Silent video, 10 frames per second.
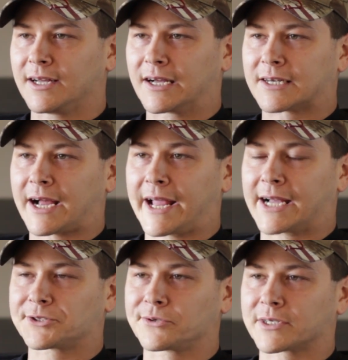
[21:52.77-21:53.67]
And I
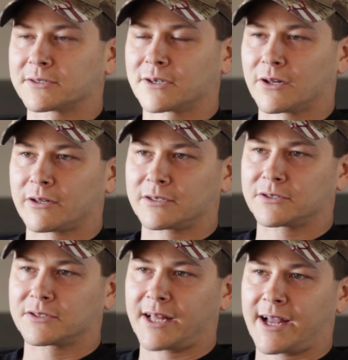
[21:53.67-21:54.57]
had to
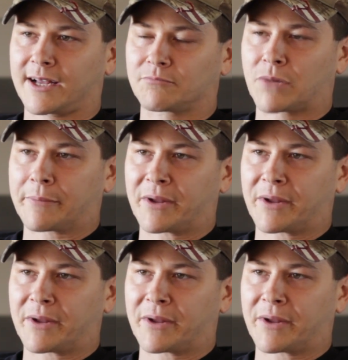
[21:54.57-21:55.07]
acknowledge that my